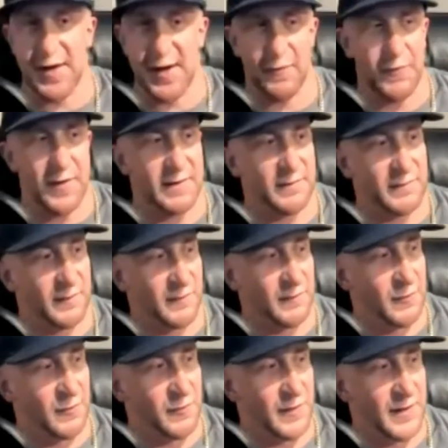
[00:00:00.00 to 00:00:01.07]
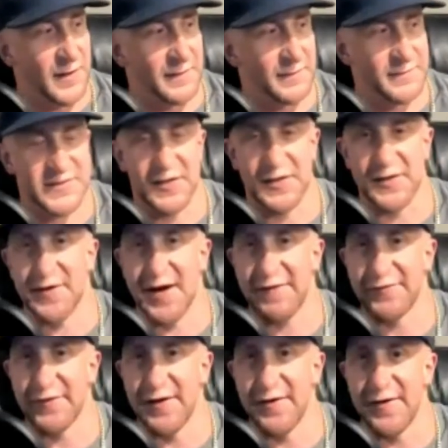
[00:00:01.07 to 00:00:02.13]
can't wait to start
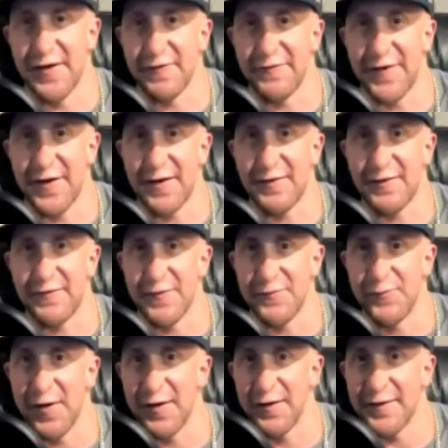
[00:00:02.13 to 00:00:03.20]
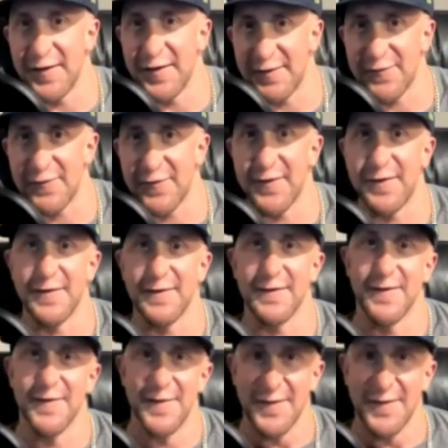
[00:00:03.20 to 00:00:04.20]
drafting you in our fantasy football leagues one year.